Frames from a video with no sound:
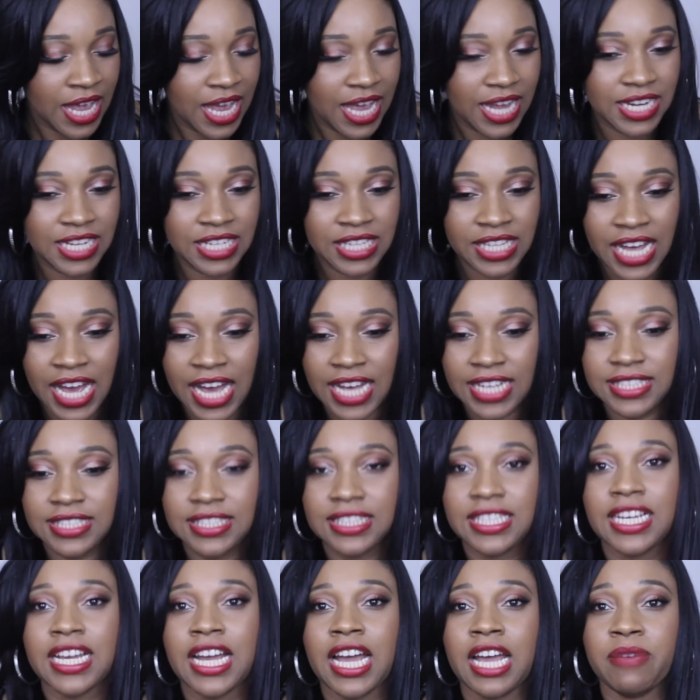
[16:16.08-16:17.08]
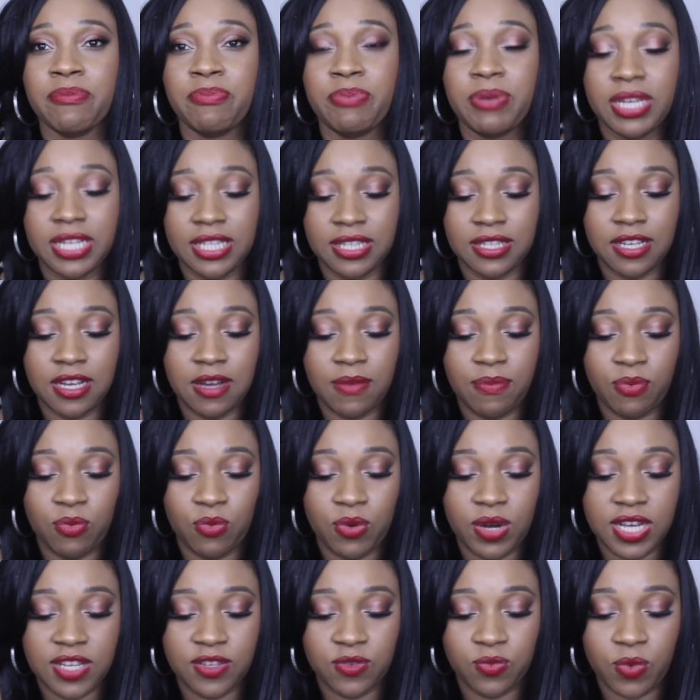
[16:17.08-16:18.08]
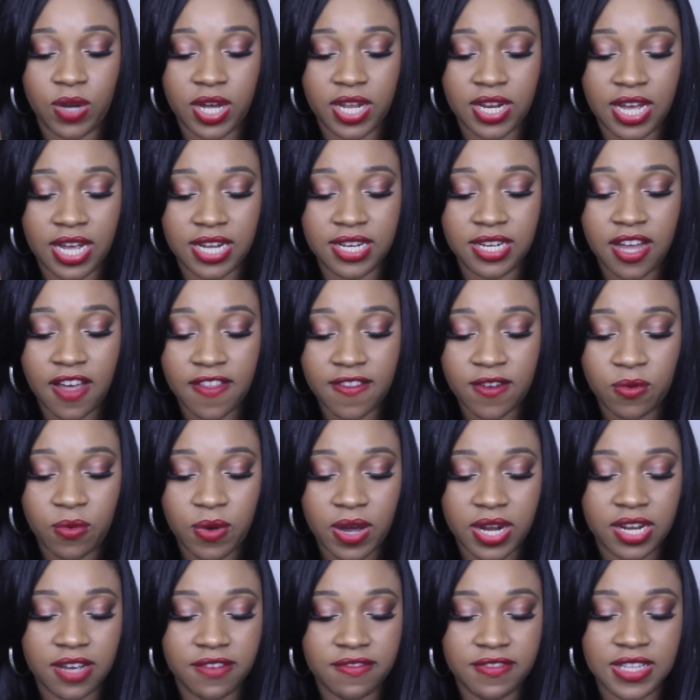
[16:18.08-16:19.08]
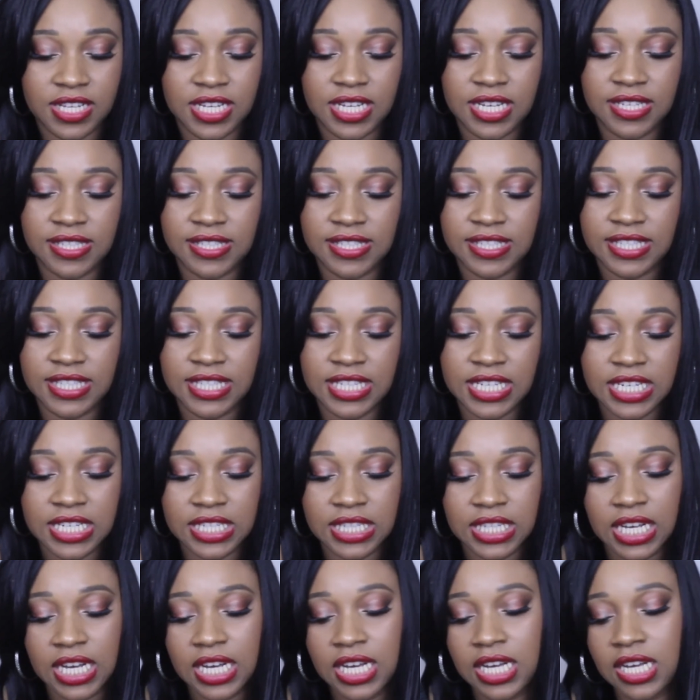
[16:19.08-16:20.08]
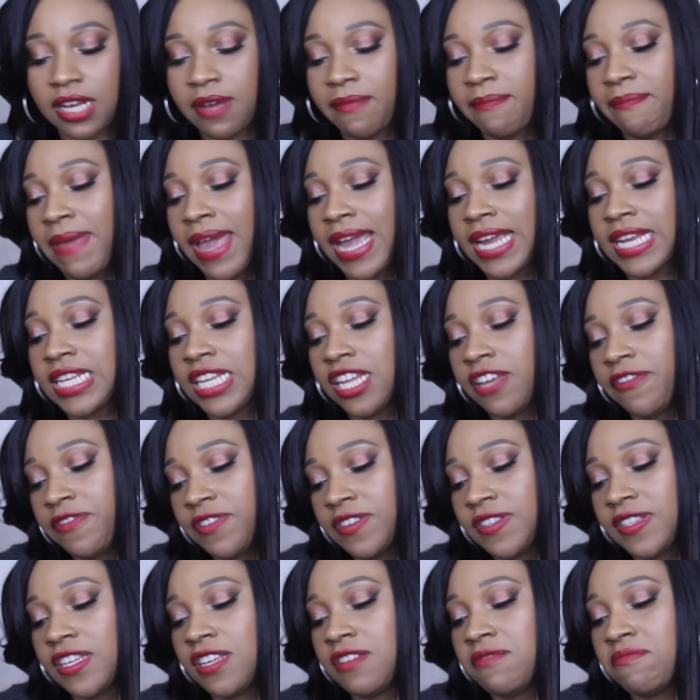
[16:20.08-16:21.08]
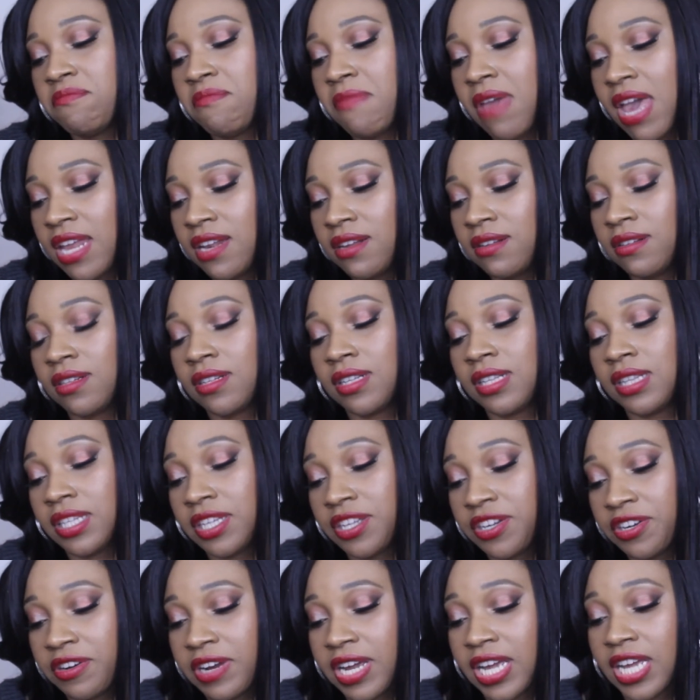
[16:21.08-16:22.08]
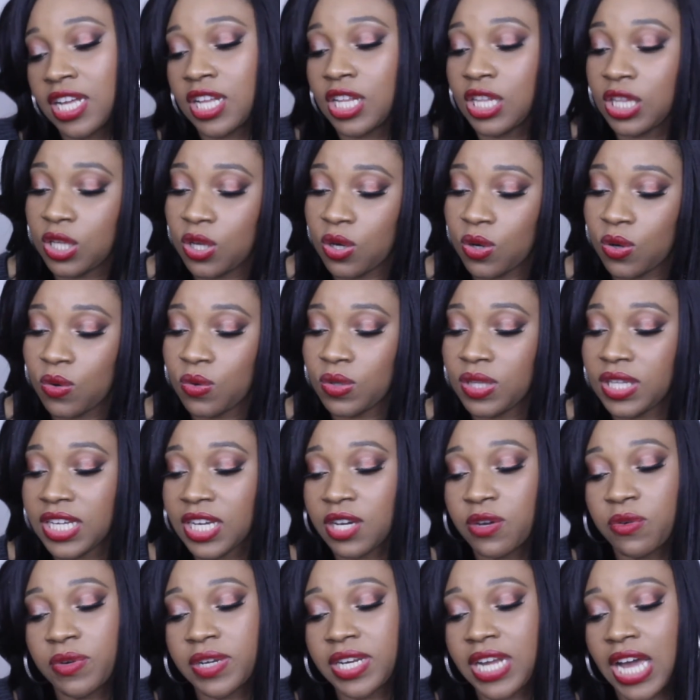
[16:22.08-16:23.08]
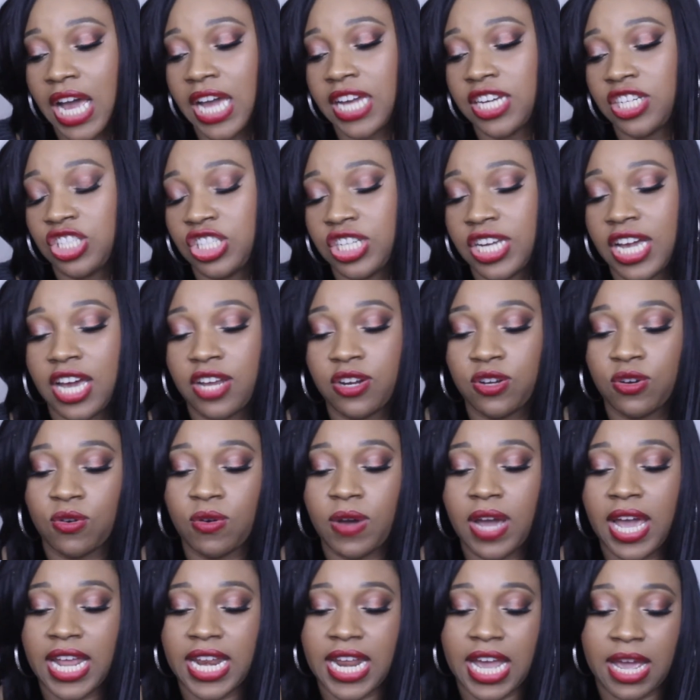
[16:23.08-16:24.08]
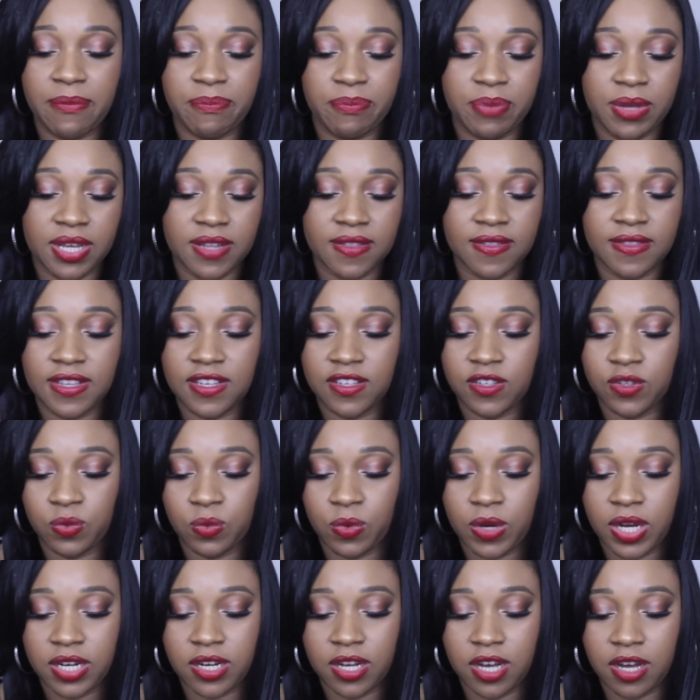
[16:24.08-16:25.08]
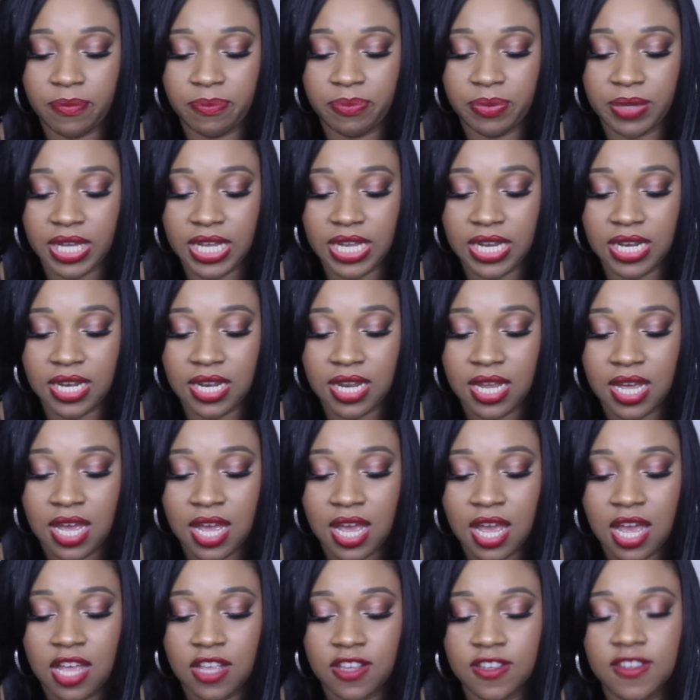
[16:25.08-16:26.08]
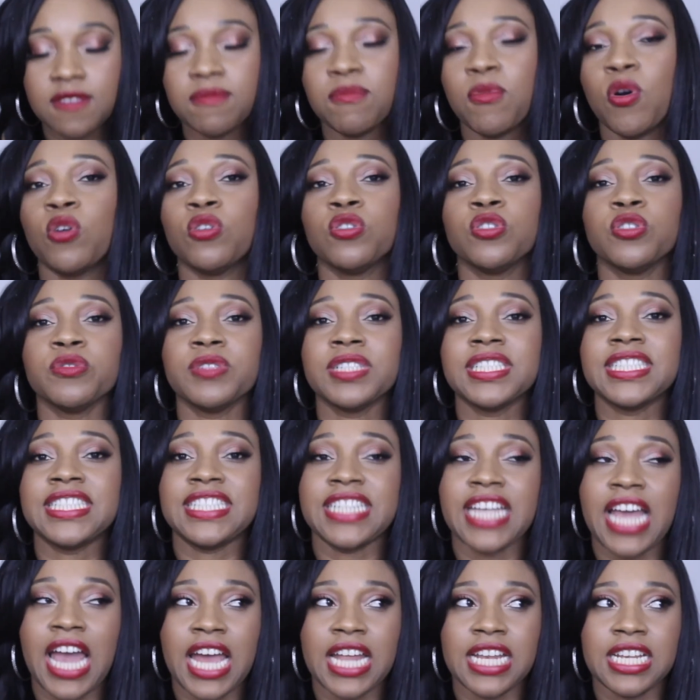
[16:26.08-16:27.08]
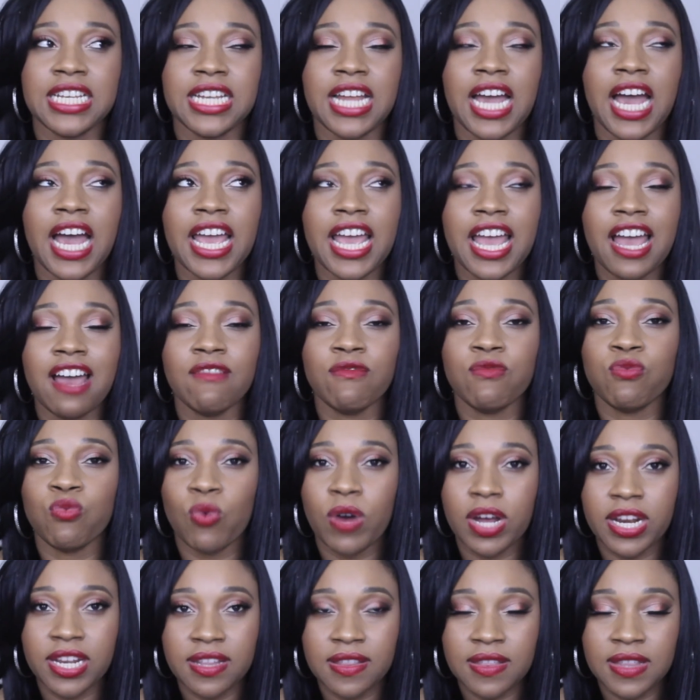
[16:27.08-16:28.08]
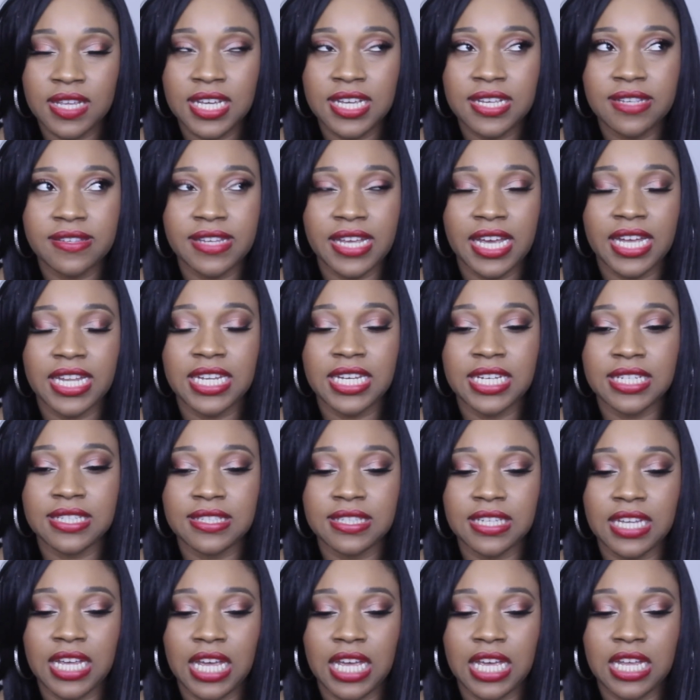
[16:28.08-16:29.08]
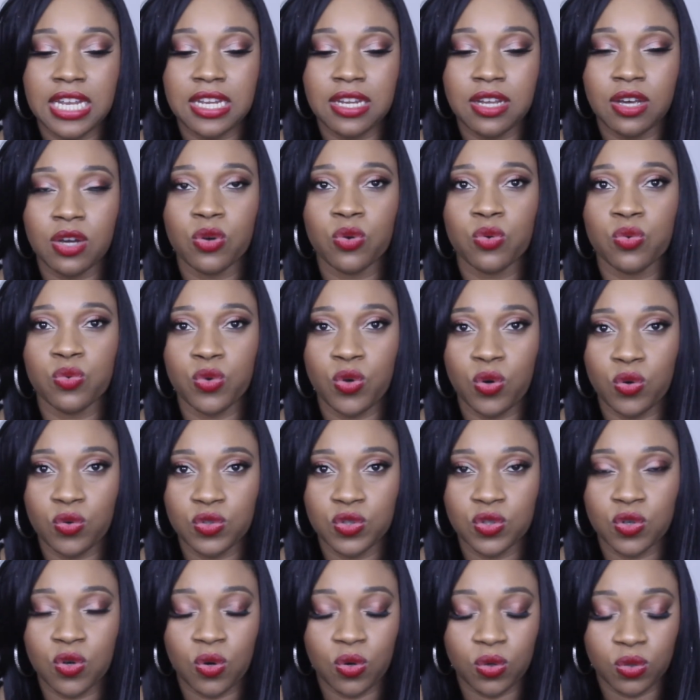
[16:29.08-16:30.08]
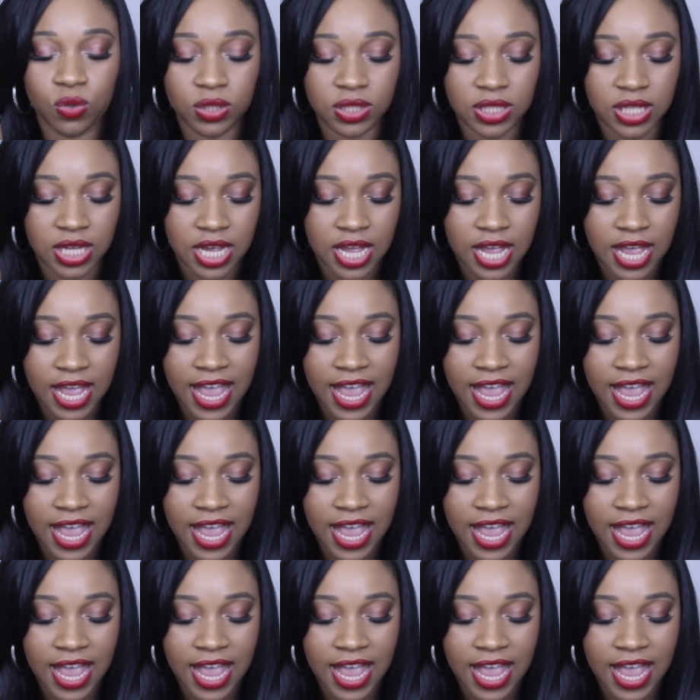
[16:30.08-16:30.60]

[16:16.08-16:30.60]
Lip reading: And the last thing I picked up was another one of these Stila Magnificent Metal Glitter and Glow Liquid Eyeshadow. And I picked this one up in Smoldering Satin. I have one of these and it's in Rose Gold.